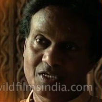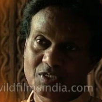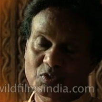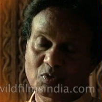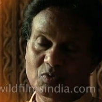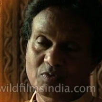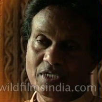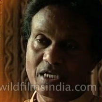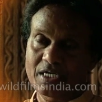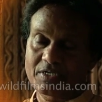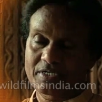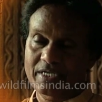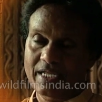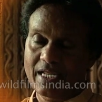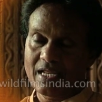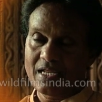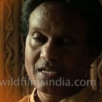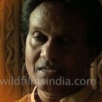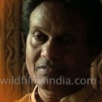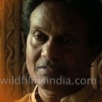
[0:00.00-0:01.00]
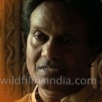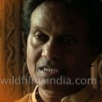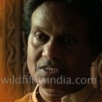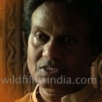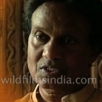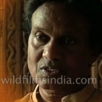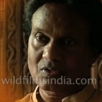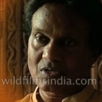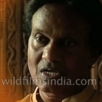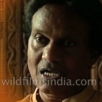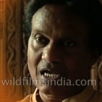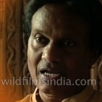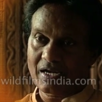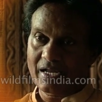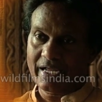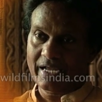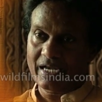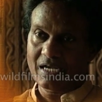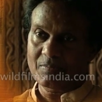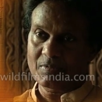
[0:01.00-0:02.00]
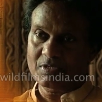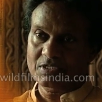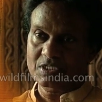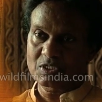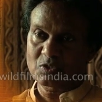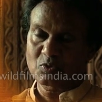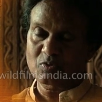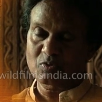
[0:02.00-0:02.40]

So they take the Sringara elements into